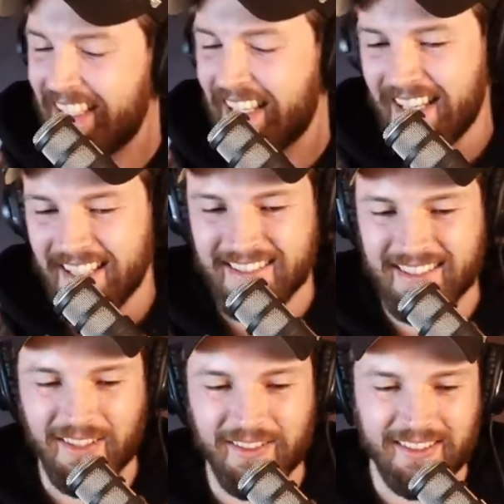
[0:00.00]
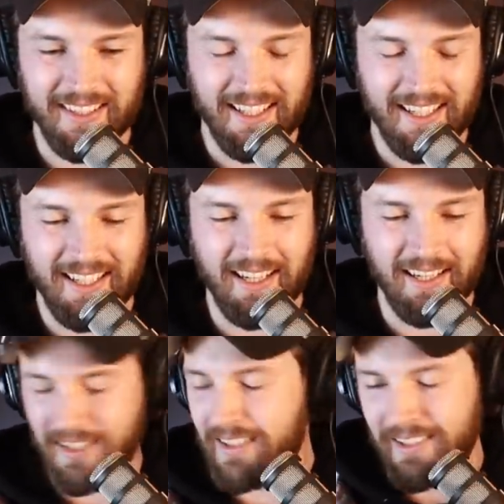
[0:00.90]
Yeah. So
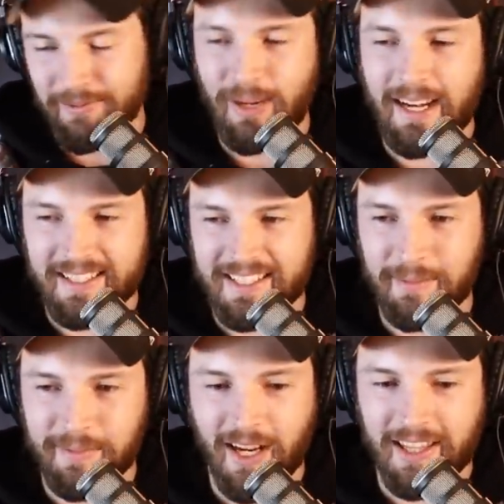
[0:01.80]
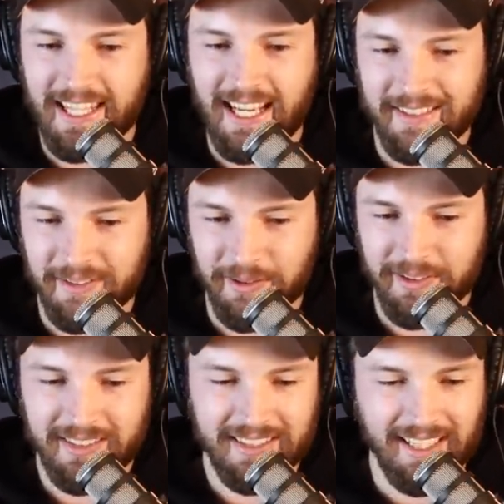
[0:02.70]
uh, Reddit deemed not the
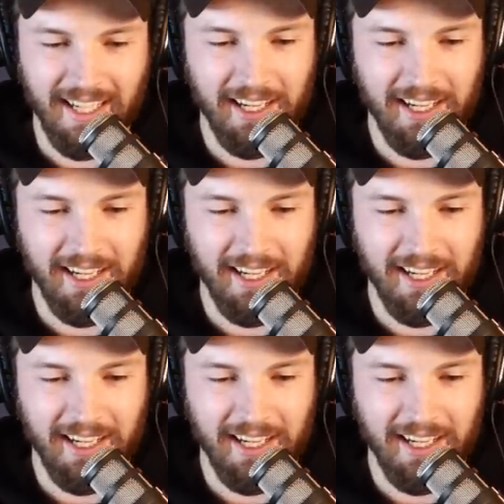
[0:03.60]
asshole.